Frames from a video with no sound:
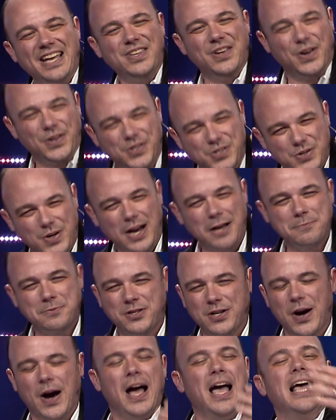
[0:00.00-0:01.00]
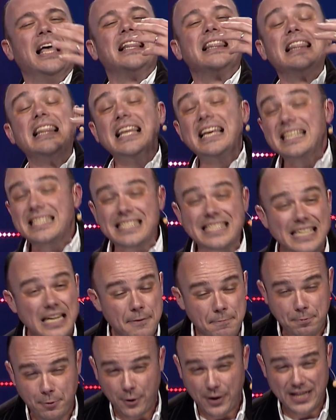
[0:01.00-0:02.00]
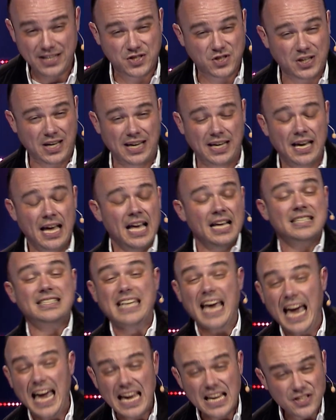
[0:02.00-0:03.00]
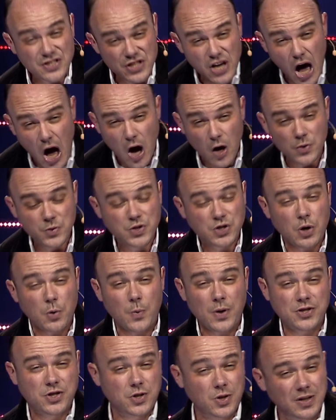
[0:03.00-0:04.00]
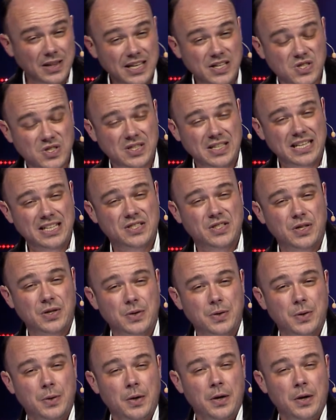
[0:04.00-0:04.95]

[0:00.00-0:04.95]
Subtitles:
in your scripture. Listen to preaching. Take notes on what you're listening to.